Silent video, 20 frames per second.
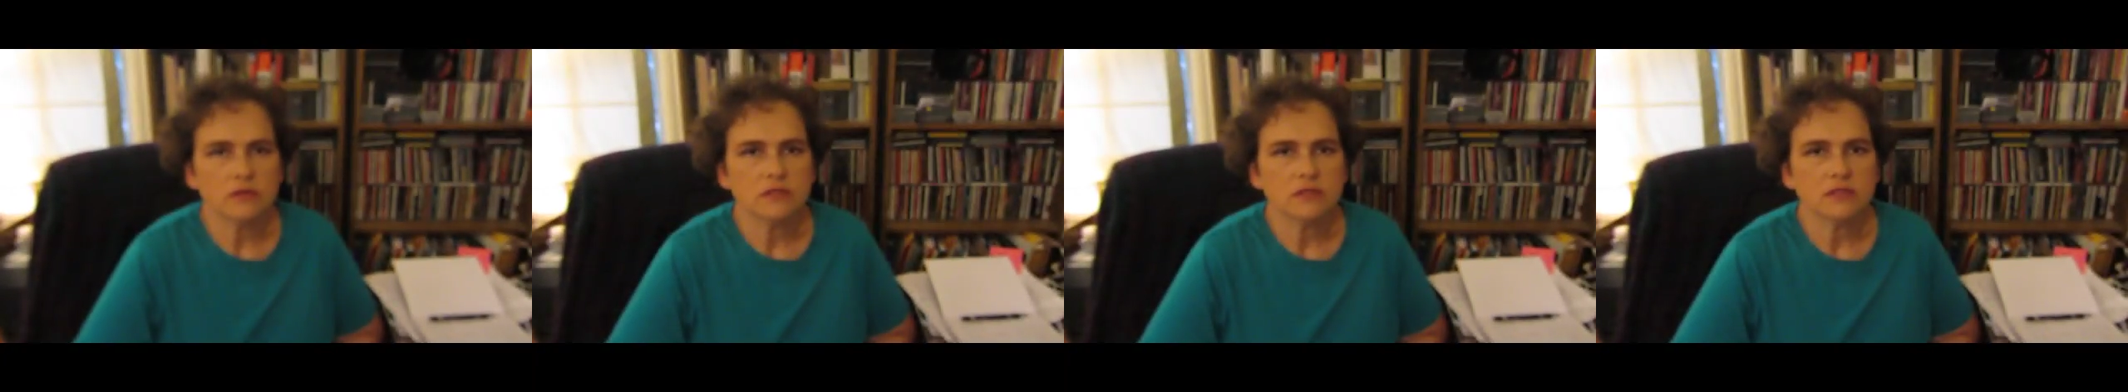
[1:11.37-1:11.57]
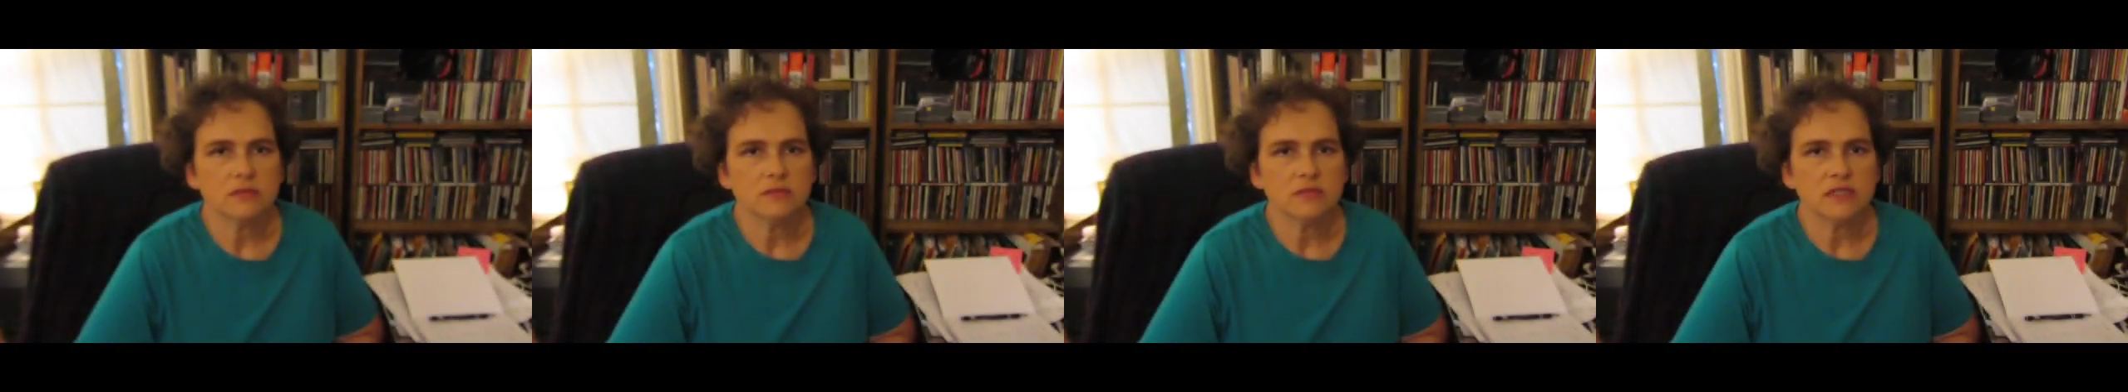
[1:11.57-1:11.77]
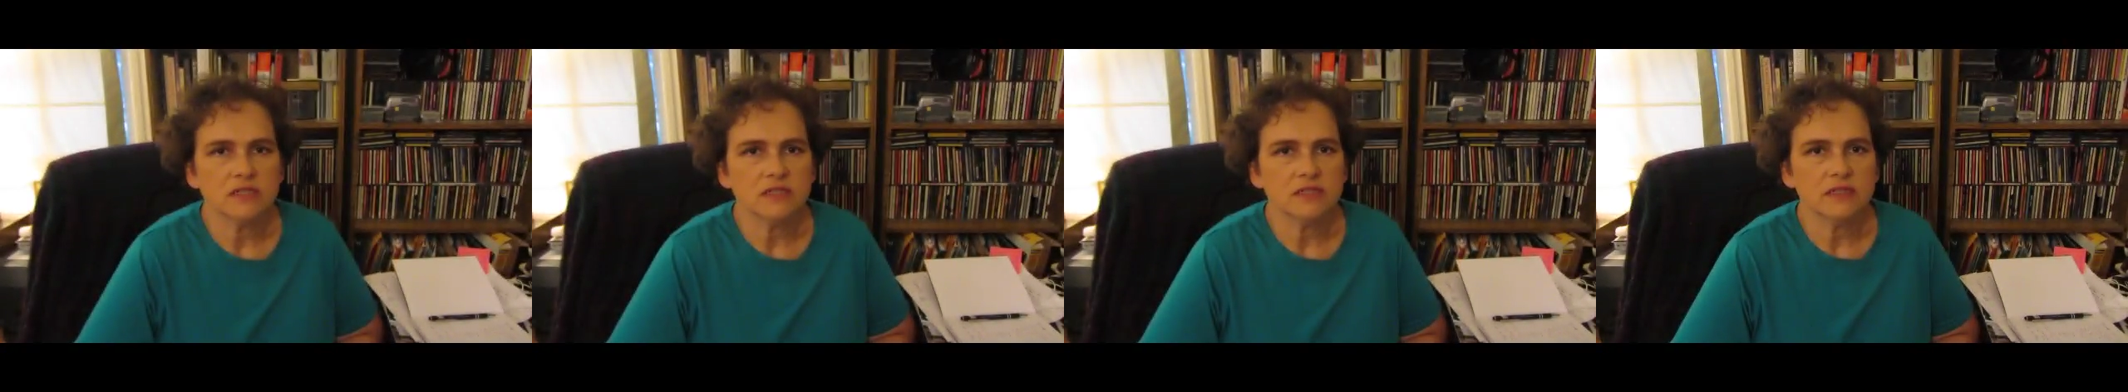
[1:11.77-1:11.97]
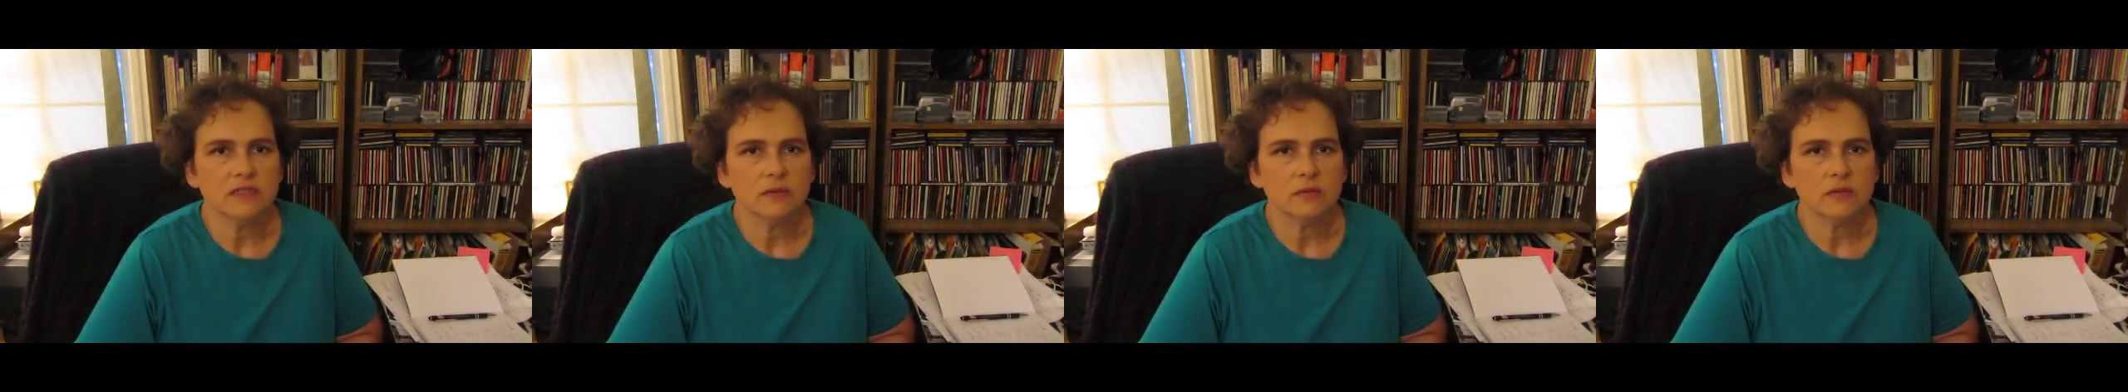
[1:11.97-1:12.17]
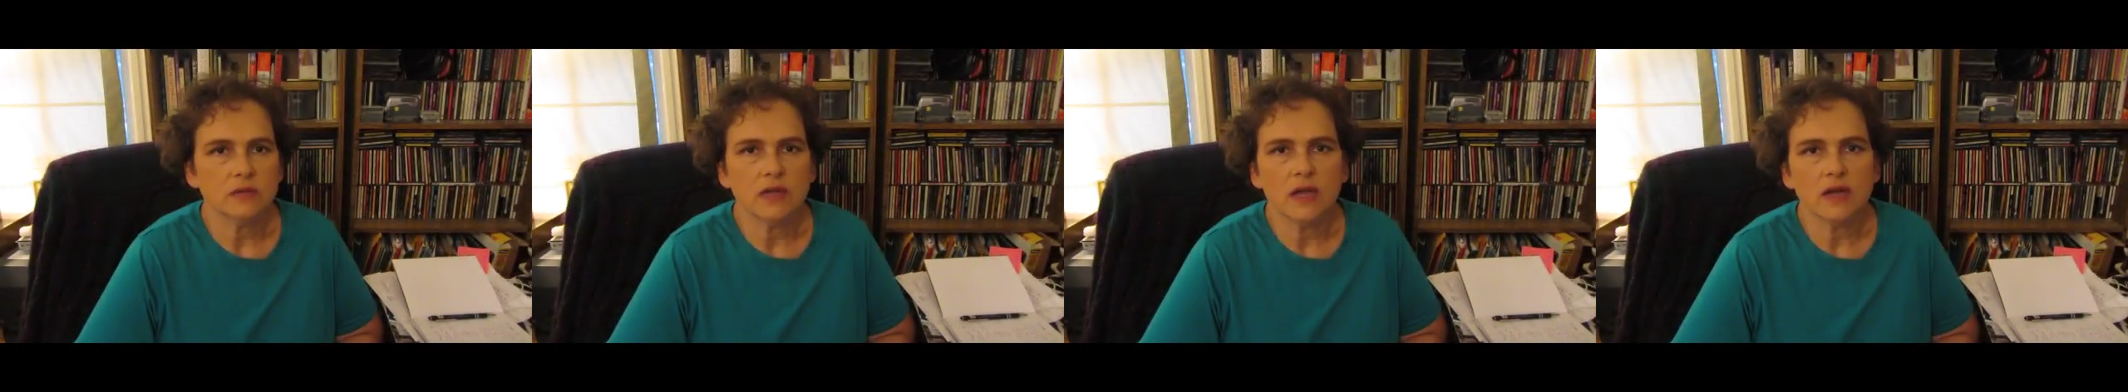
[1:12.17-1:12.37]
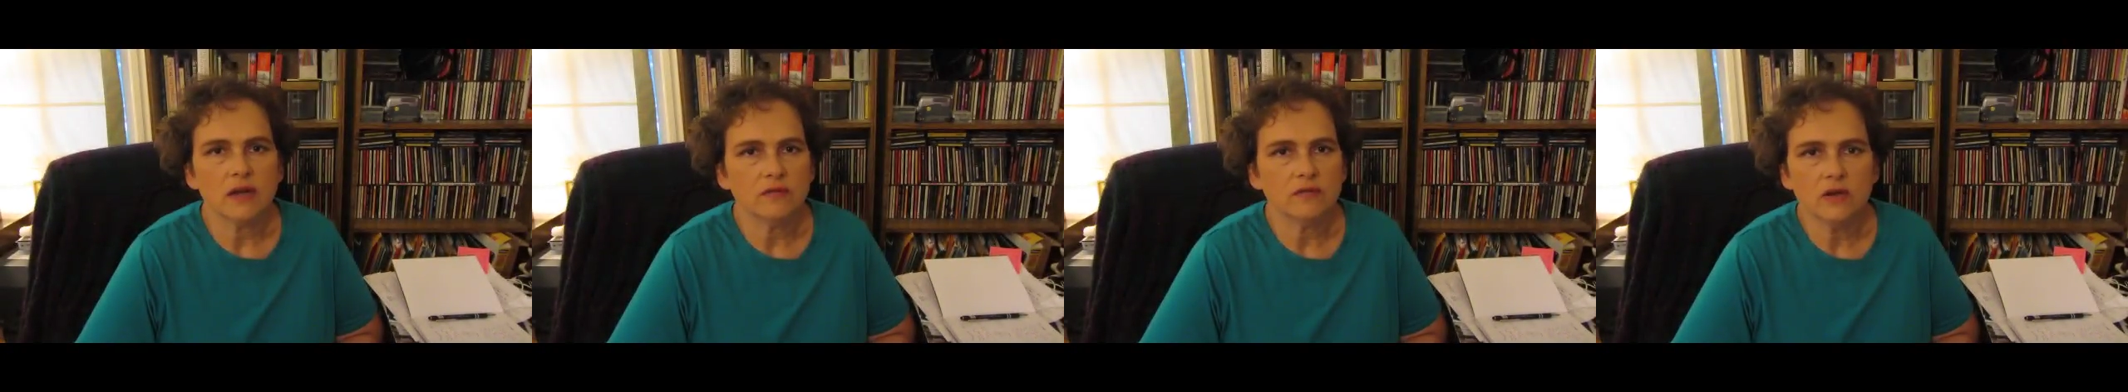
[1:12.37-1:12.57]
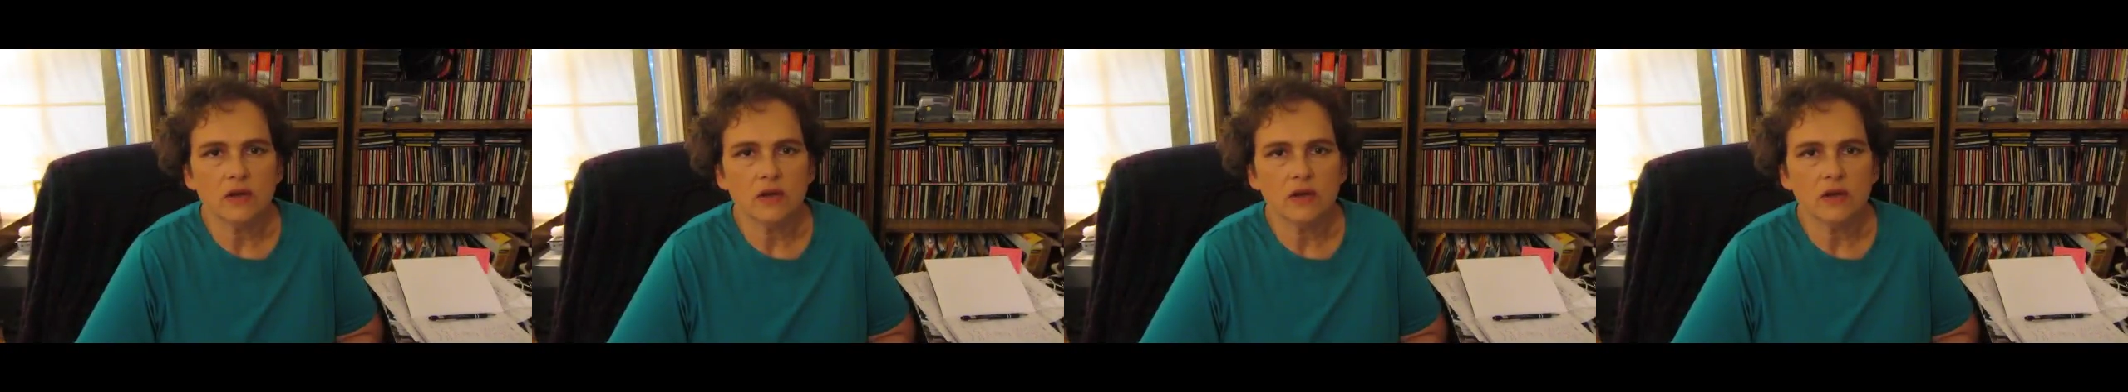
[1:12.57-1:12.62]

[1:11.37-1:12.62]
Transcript: something and they were kind of